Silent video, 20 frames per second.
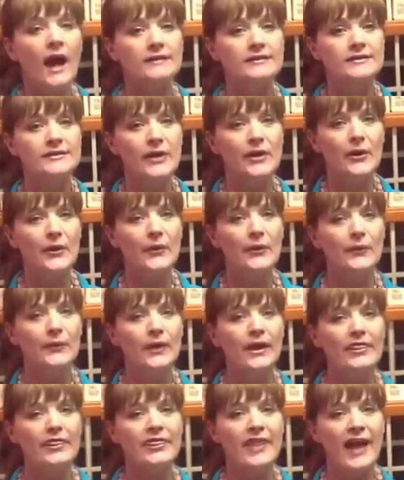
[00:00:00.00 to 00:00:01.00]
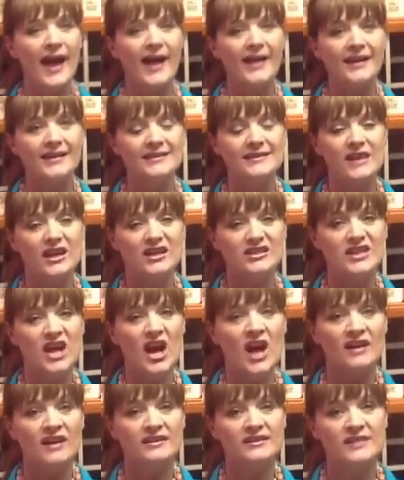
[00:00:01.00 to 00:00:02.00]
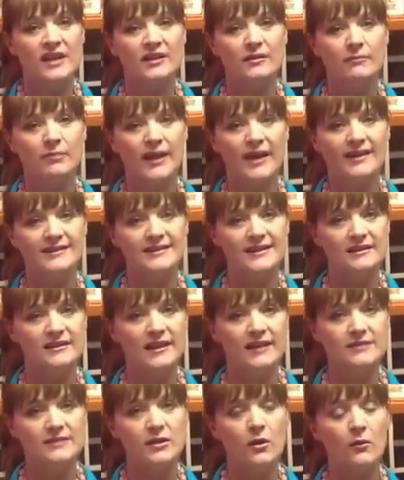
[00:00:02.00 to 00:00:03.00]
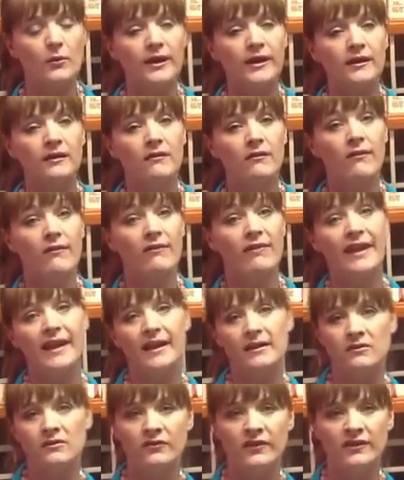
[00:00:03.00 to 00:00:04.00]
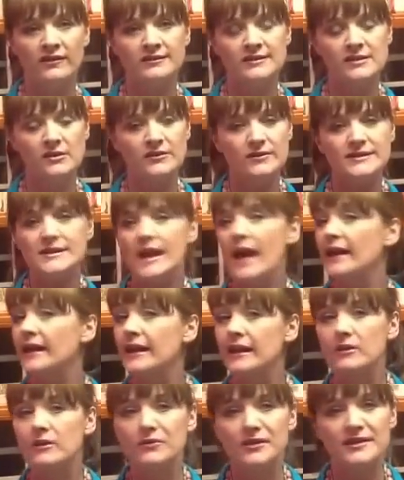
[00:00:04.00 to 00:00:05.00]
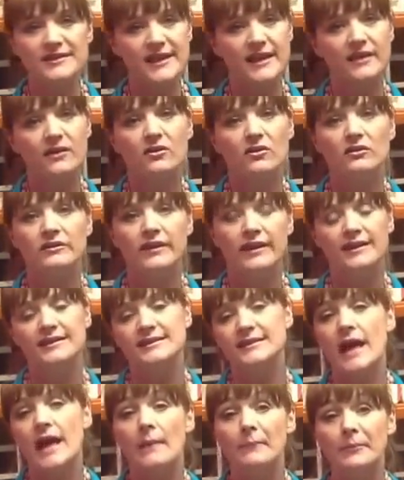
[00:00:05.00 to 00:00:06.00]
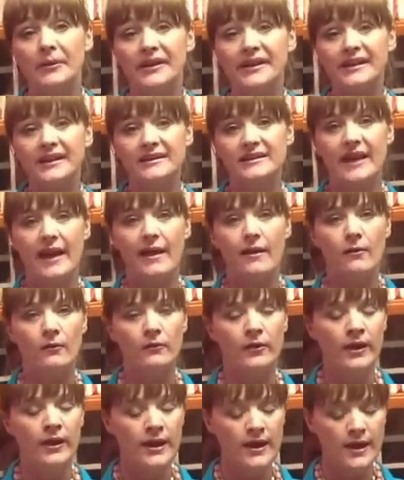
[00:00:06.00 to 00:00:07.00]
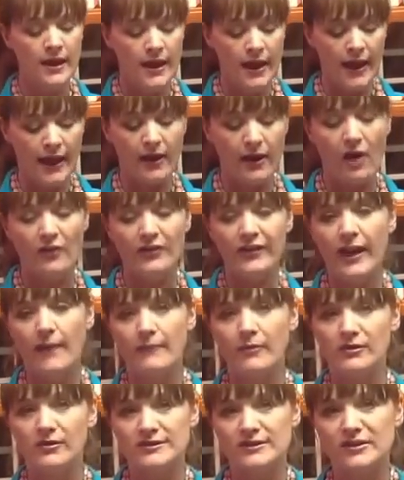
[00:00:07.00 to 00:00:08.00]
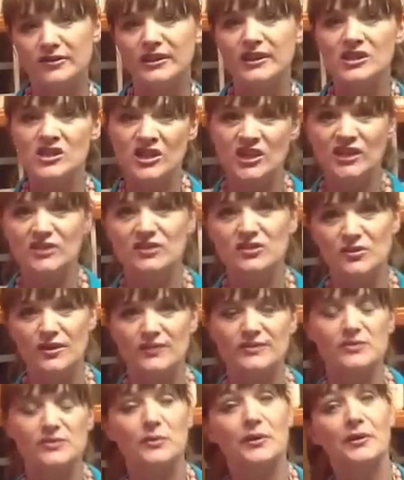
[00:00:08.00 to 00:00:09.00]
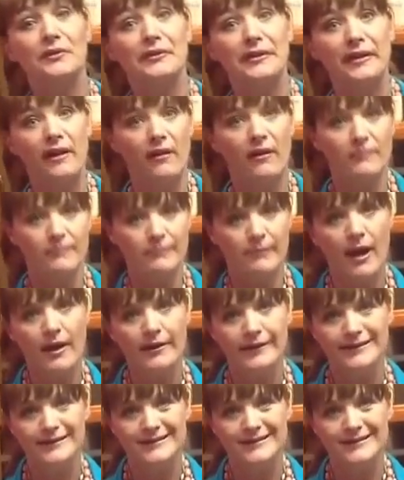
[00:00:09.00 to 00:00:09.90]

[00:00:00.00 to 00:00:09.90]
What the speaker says: So that is a ton of plastic that's going into the landfill, so it's not getting recycled and it's not breaking down, and all the chemicals are leaching into our soil and our bodies